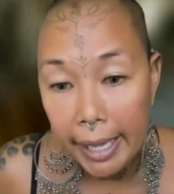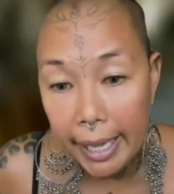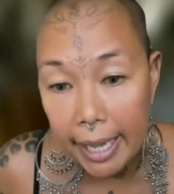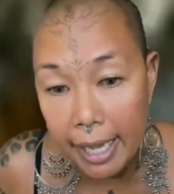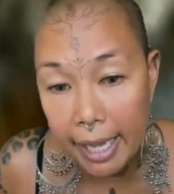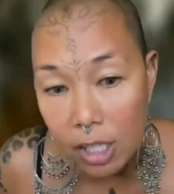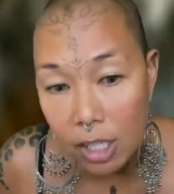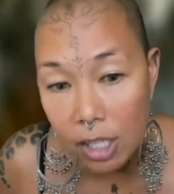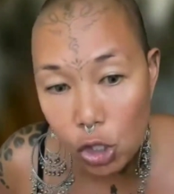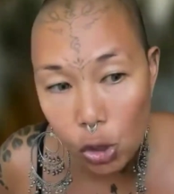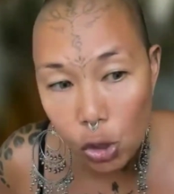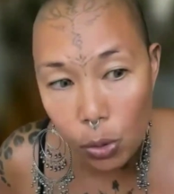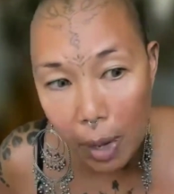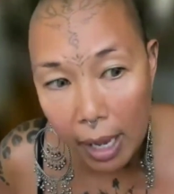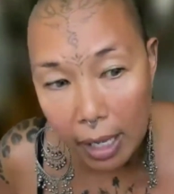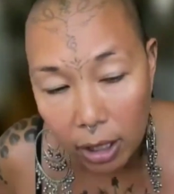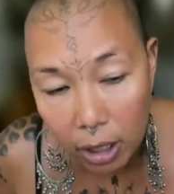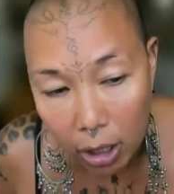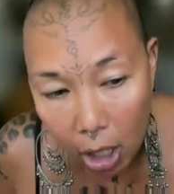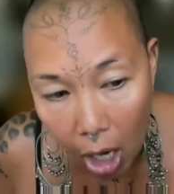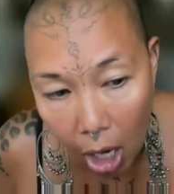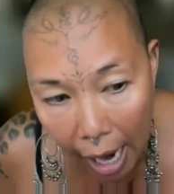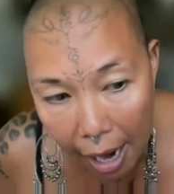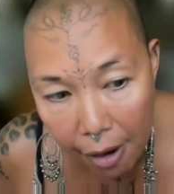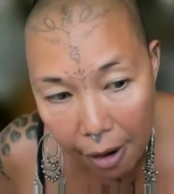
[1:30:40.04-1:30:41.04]
We're here to
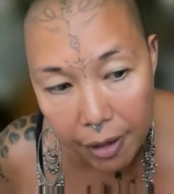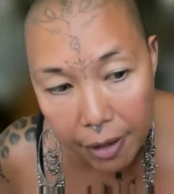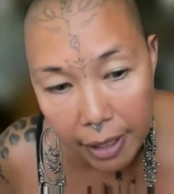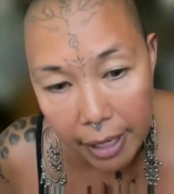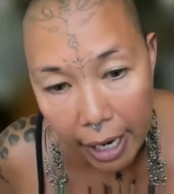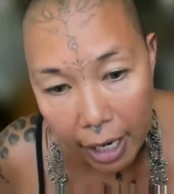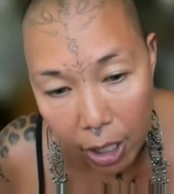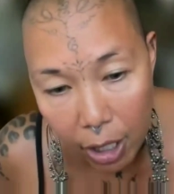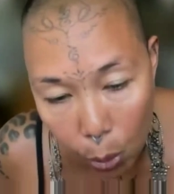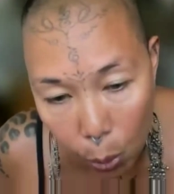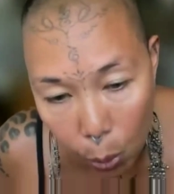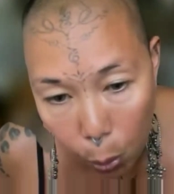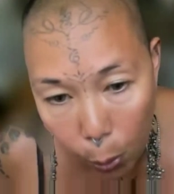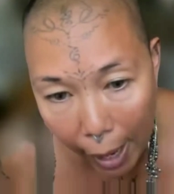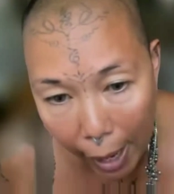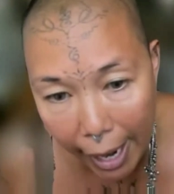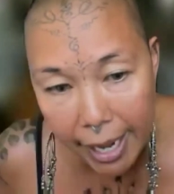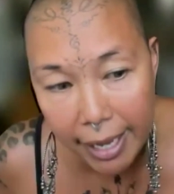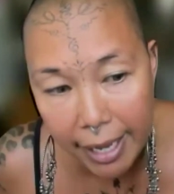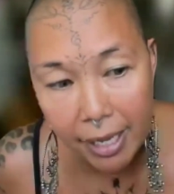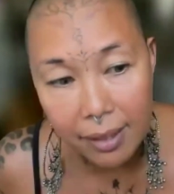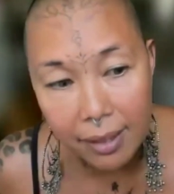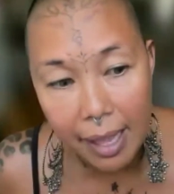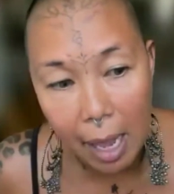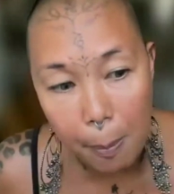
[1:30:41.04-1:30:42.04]
aliven and
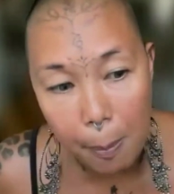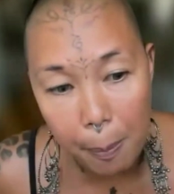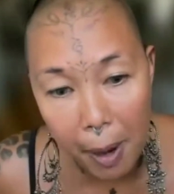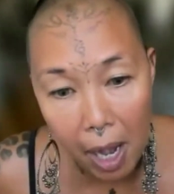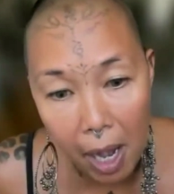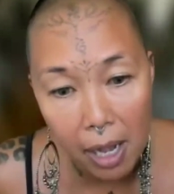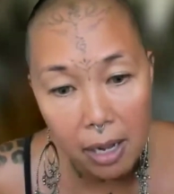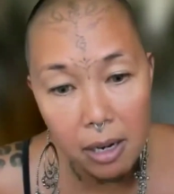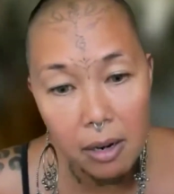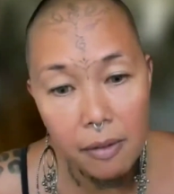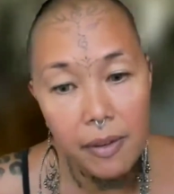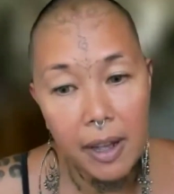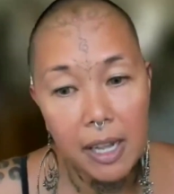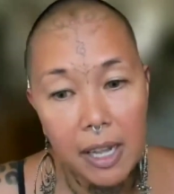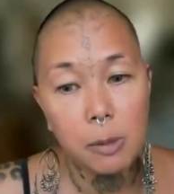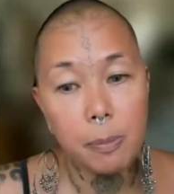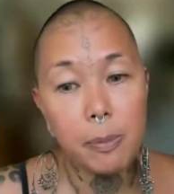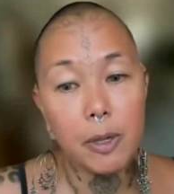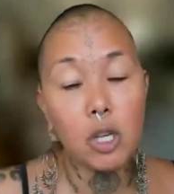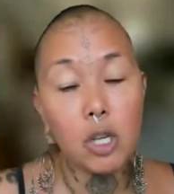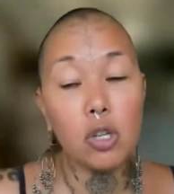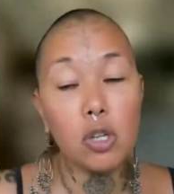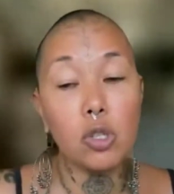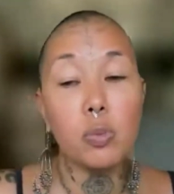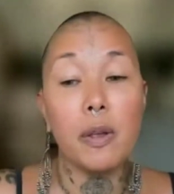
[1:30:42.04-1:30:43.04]
awaken that part of
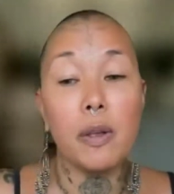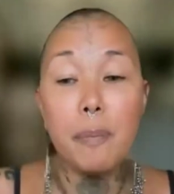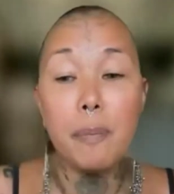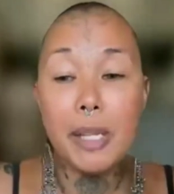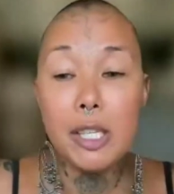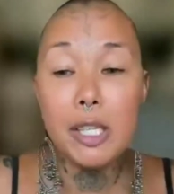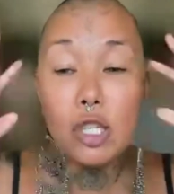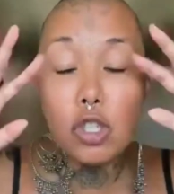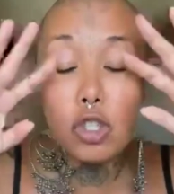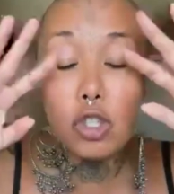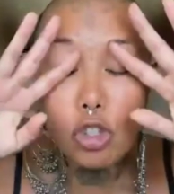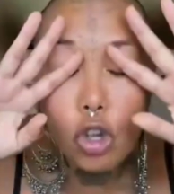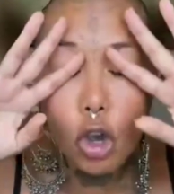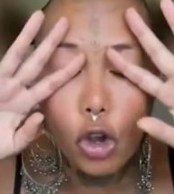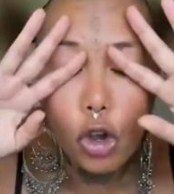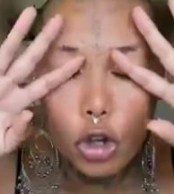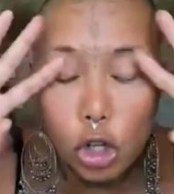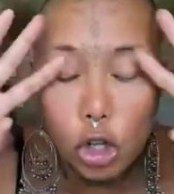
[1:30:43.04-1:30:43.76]
us because we've been